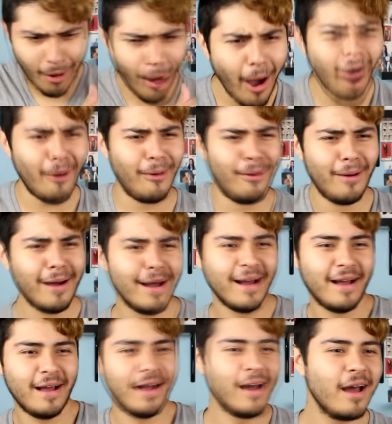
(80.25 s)
Oh!
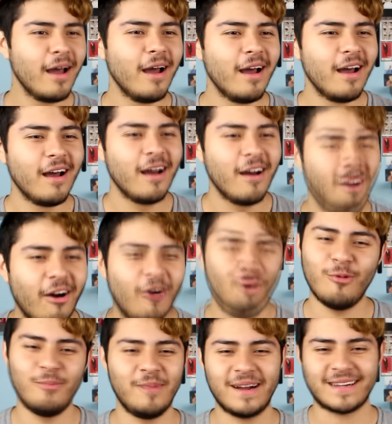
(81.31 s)

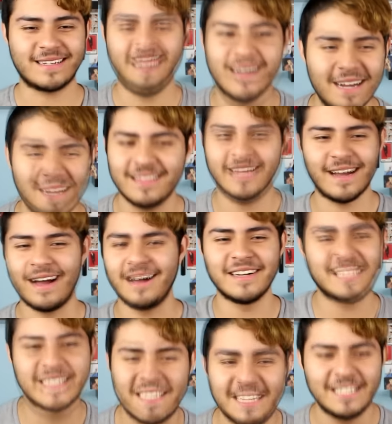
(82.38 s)
Oh my god, that
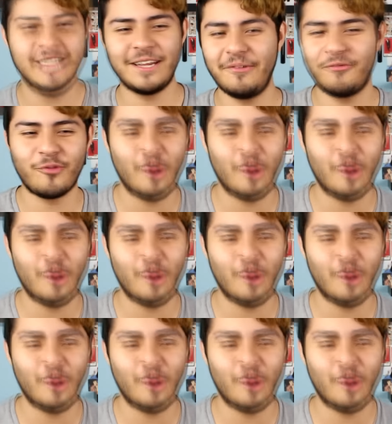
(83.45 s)
husky deep